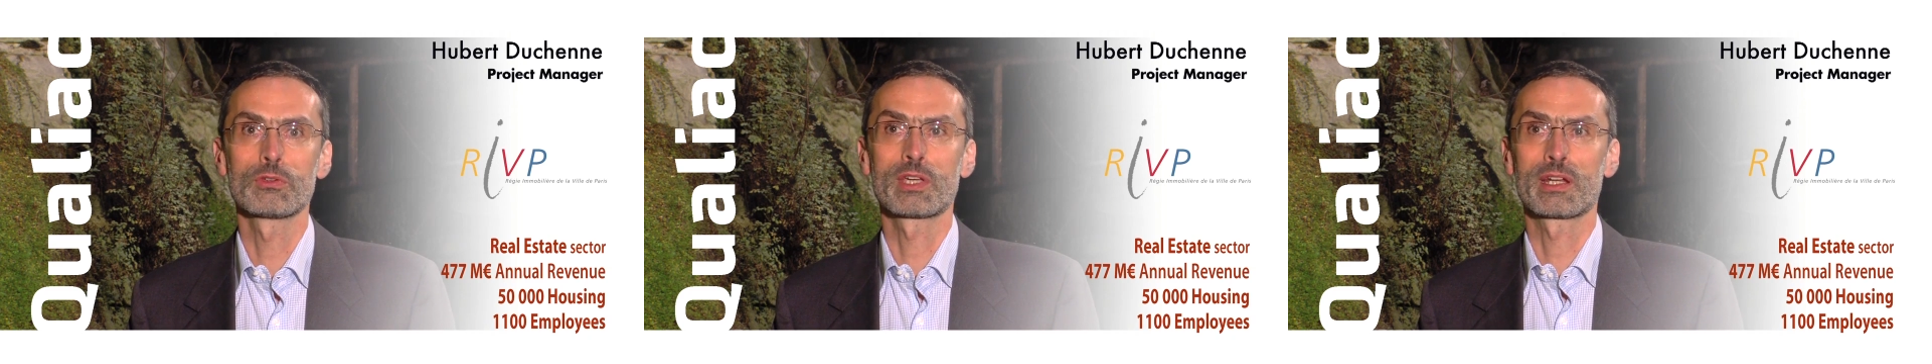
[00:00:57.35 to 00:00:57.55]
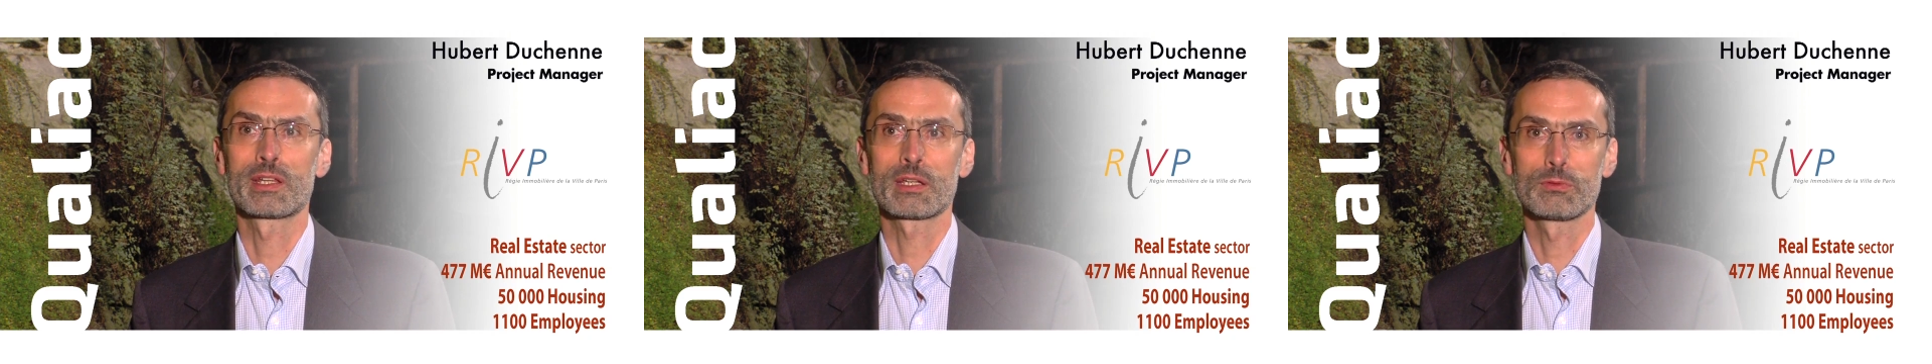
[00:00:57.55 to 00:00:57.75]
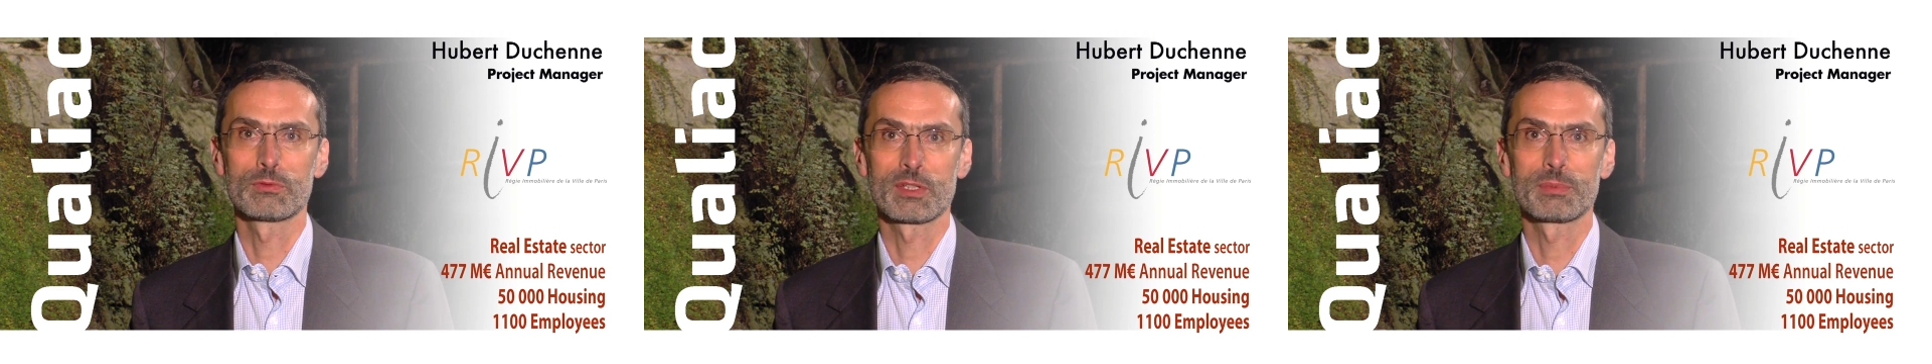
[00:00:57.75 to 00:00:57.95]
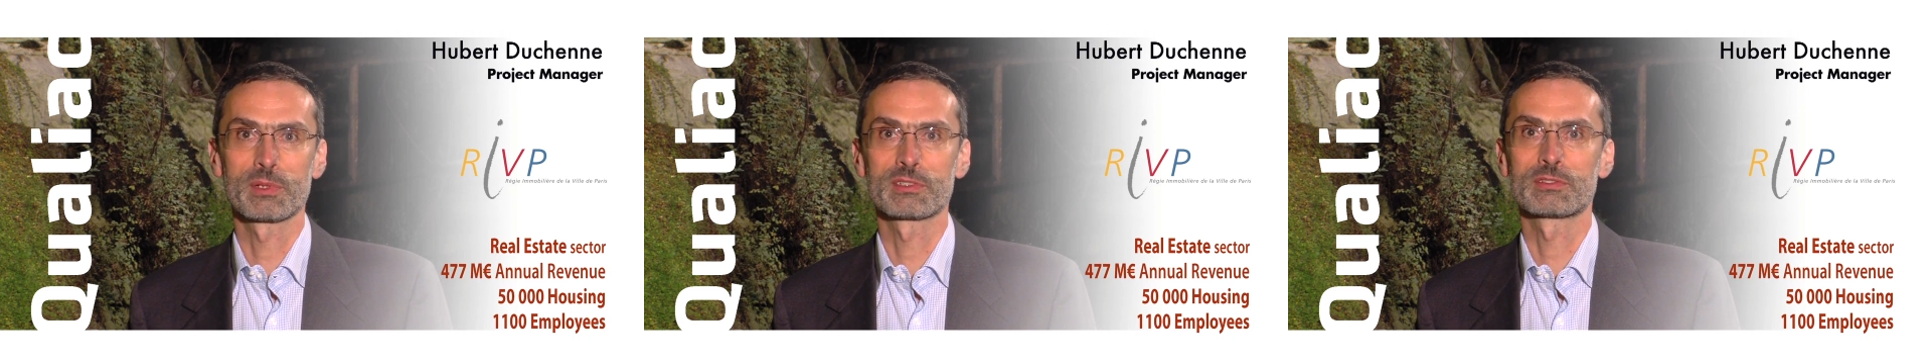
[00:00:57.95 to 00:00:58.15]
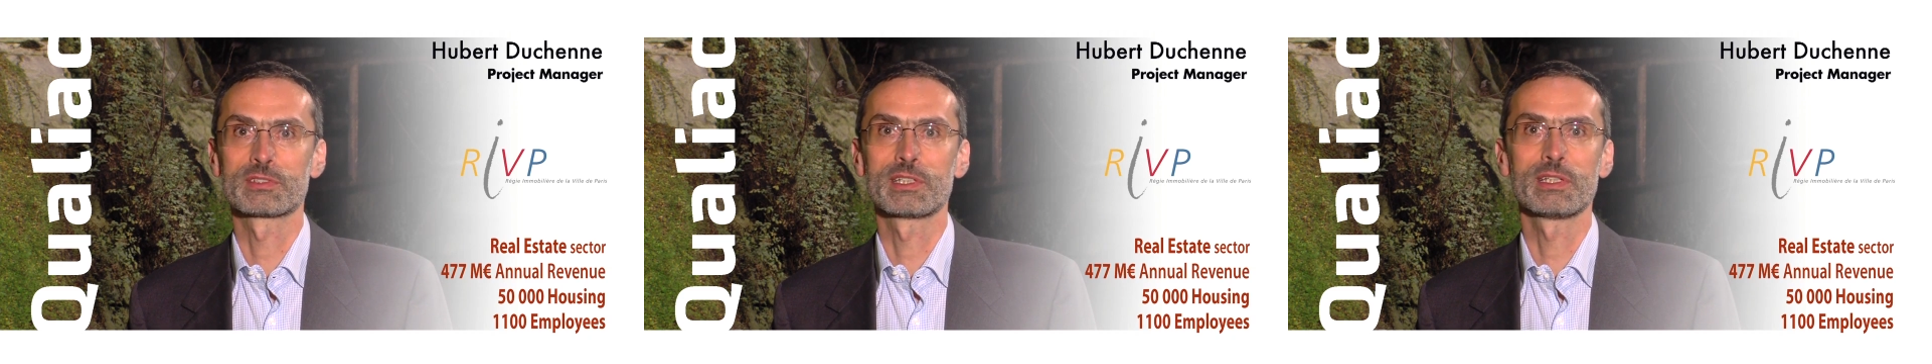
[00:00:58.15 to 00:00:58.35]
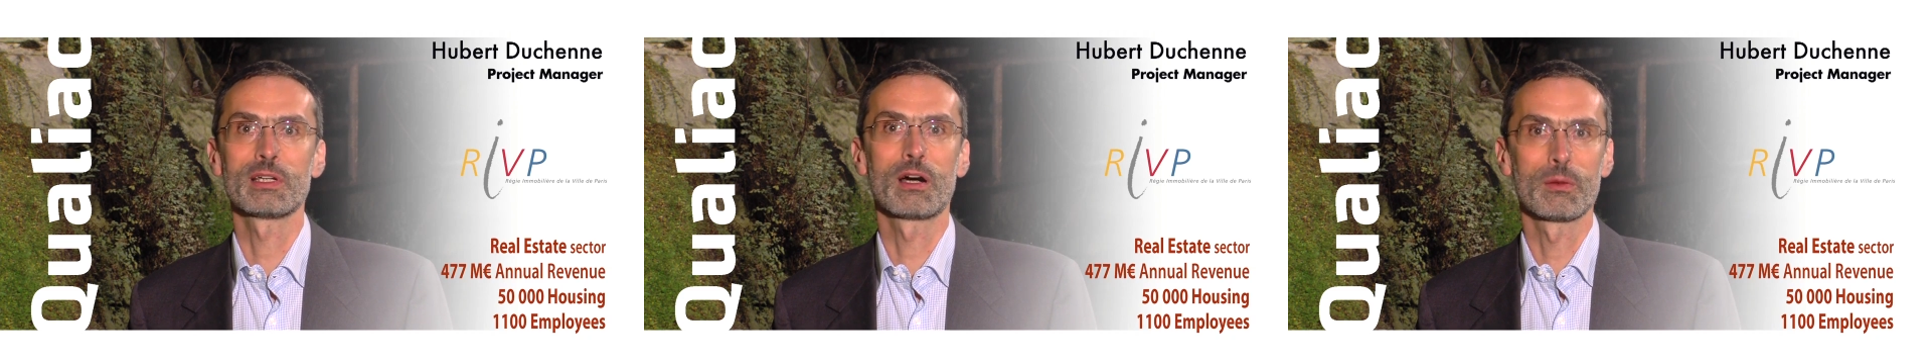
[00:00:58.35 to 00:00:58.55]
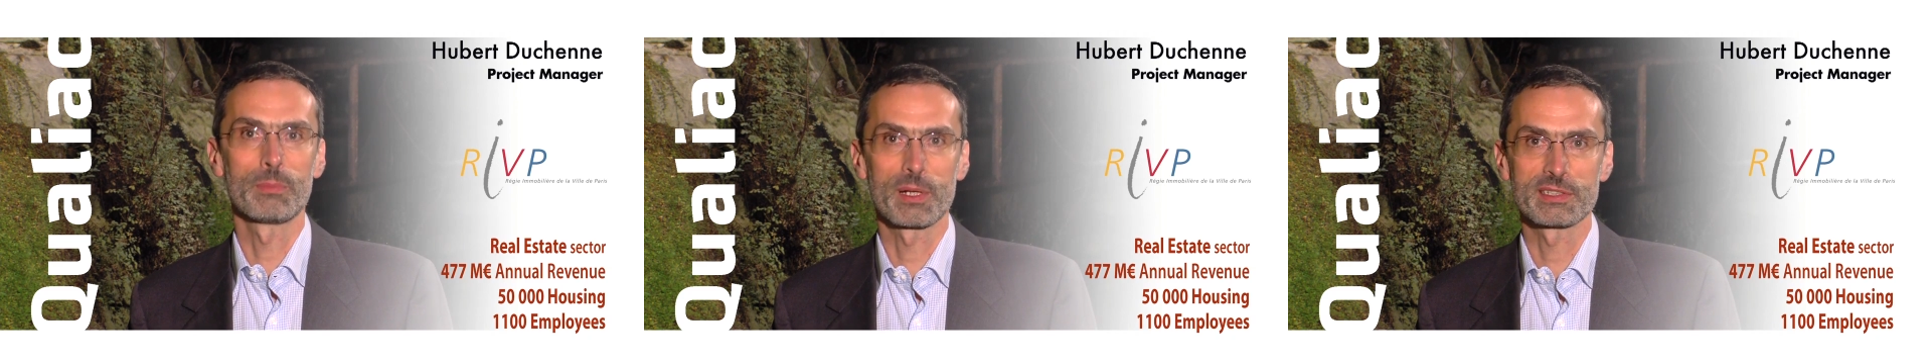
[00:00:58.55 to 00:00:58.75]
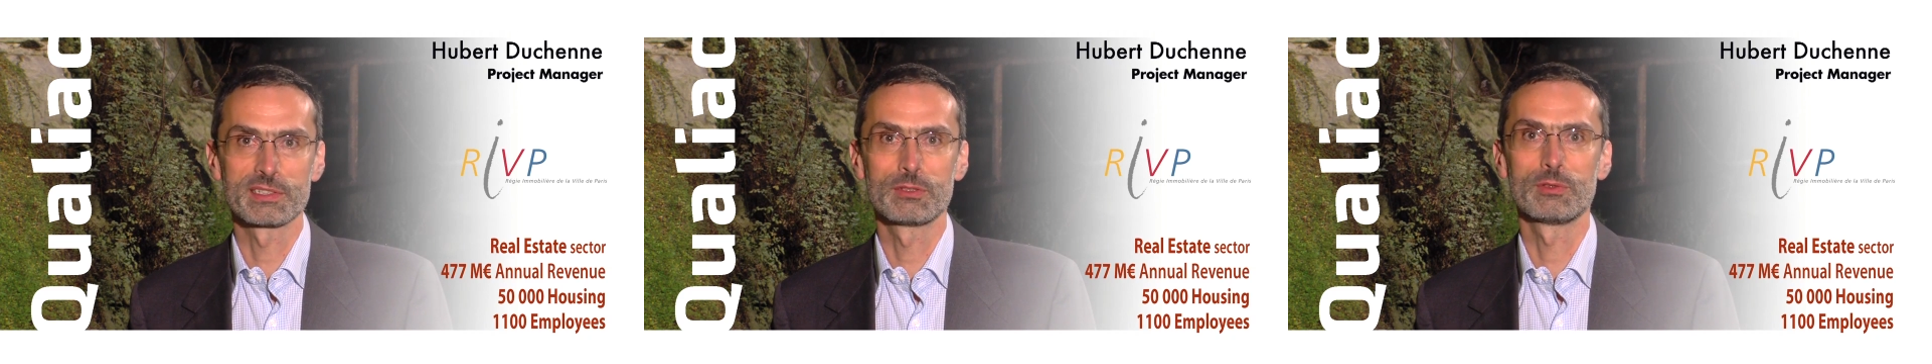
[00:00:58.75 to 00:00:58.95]
and especially in
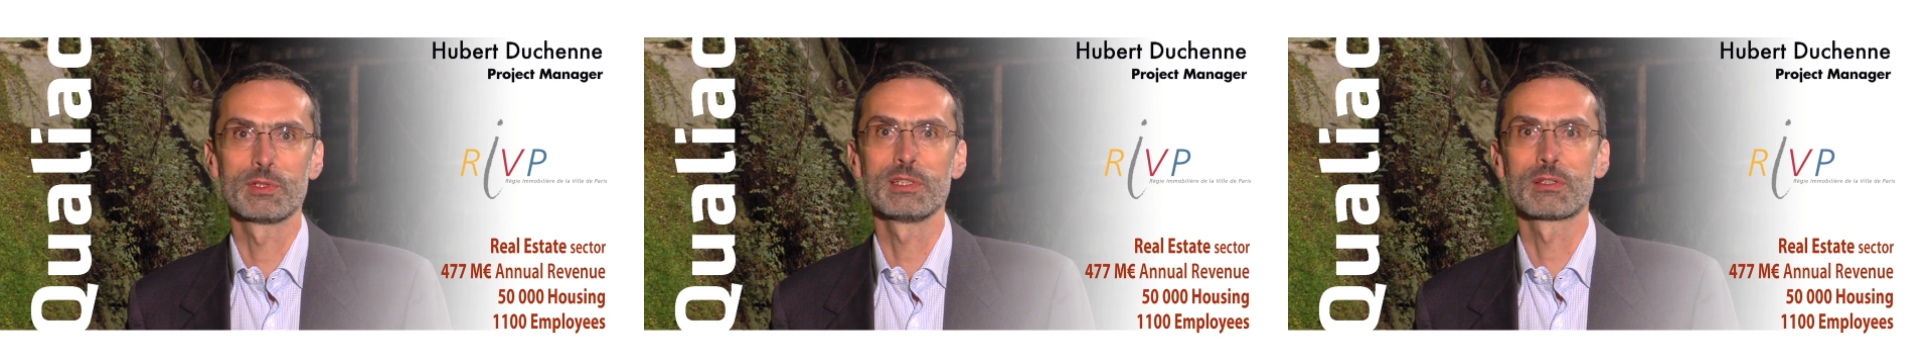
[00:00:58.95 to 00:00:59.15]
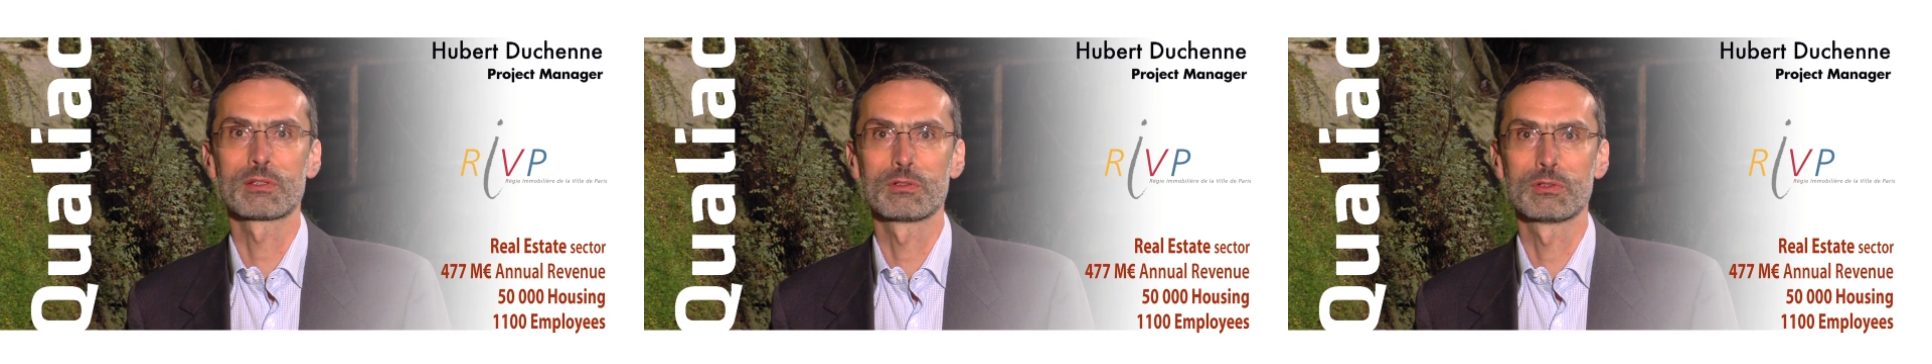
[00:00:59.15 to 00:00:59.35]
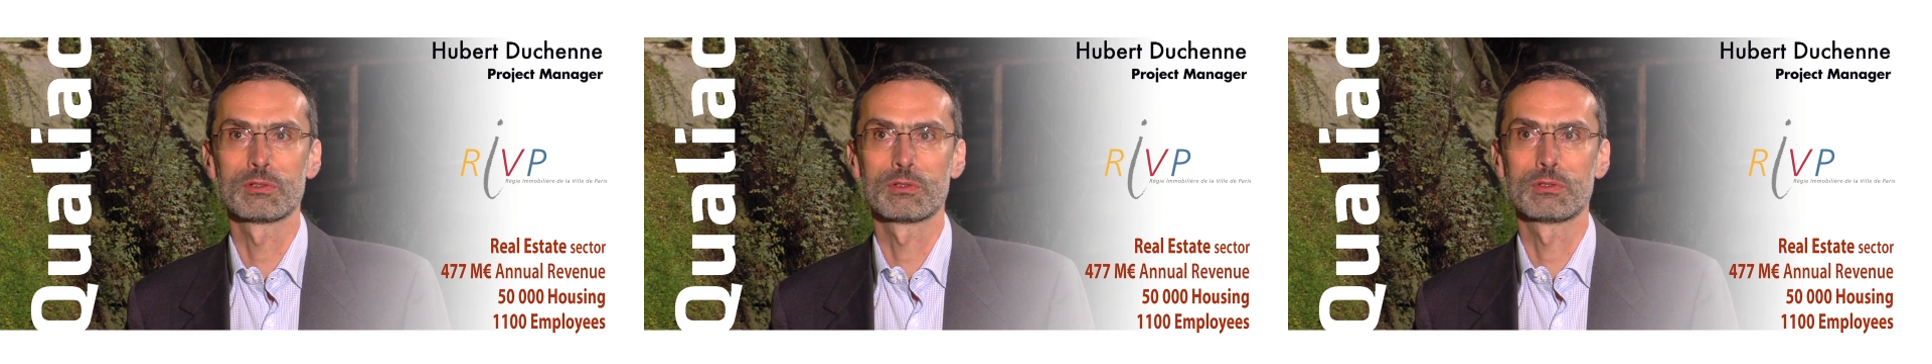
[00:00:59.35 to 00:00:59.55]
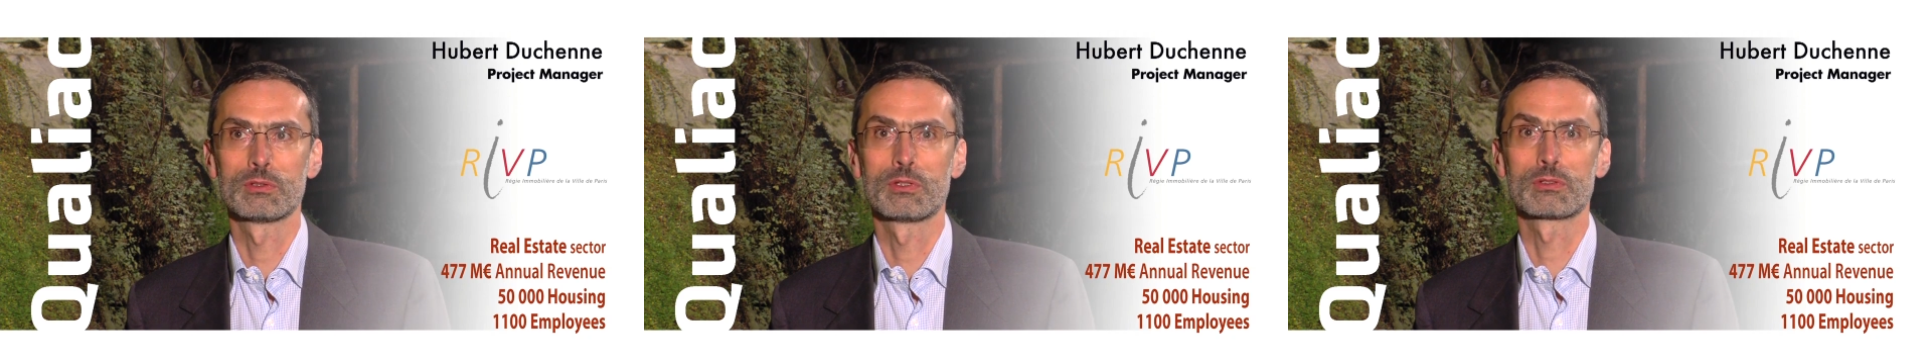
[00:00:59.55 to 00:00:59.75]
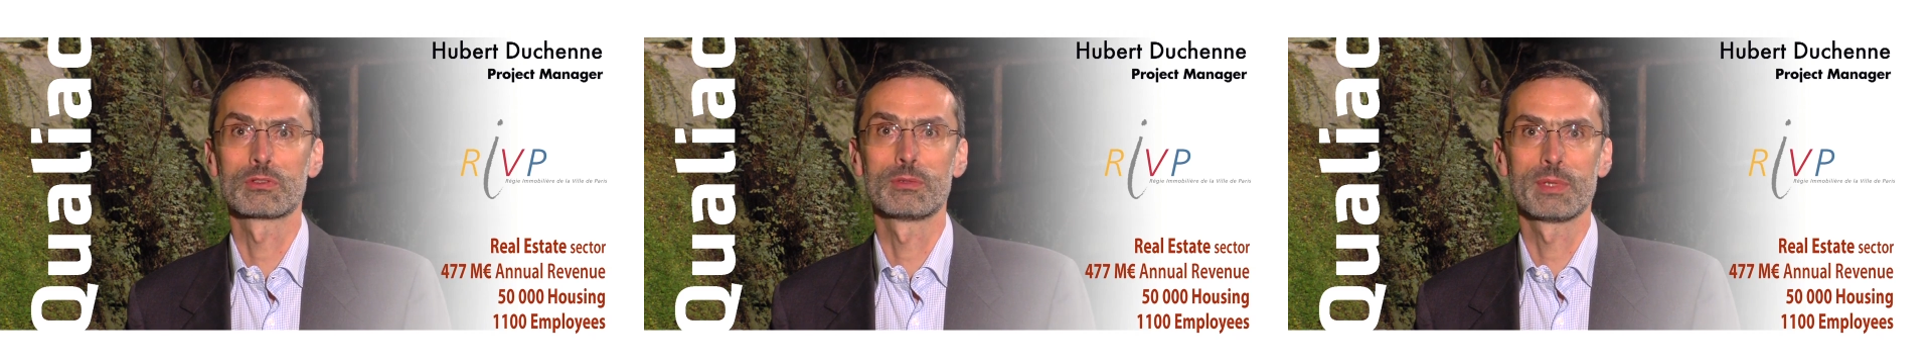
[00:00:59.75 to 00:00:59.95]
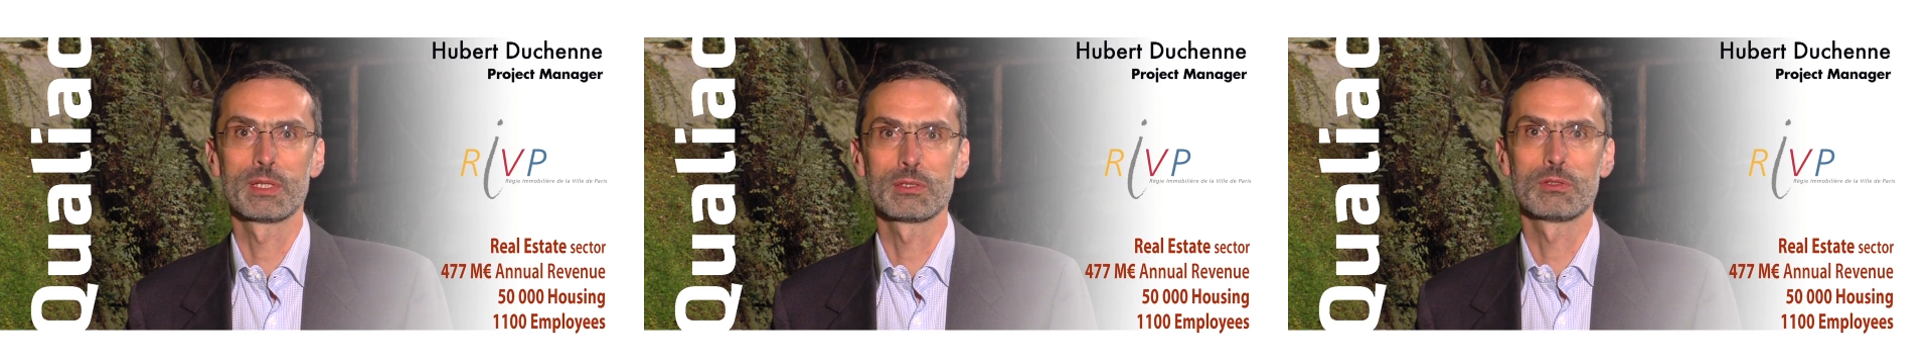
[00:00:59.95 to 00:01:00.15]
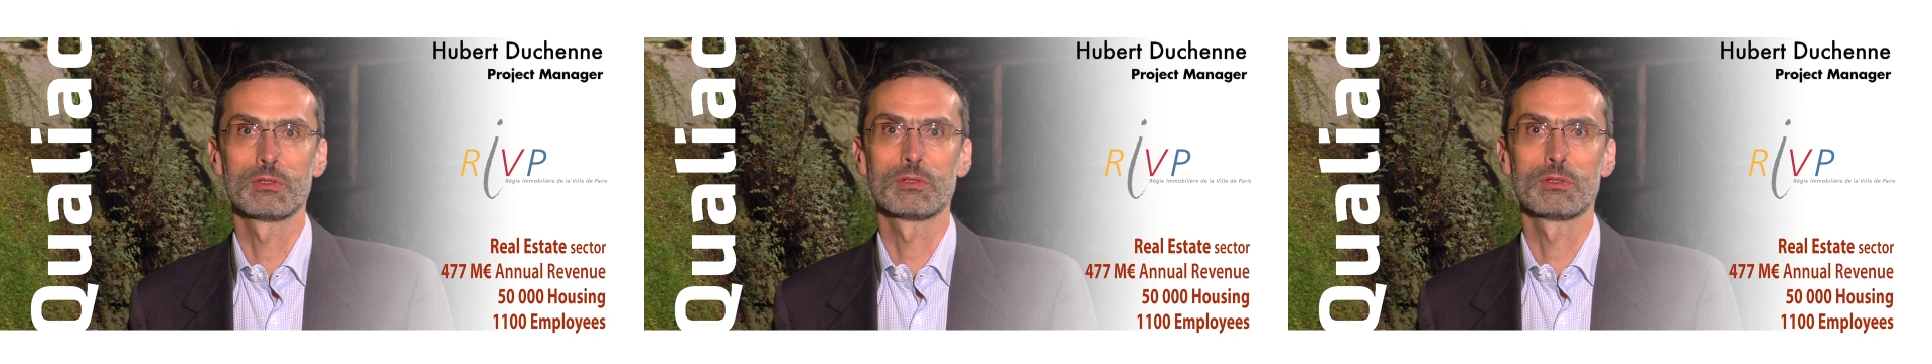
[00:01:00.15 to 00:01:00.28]
the social housing sector.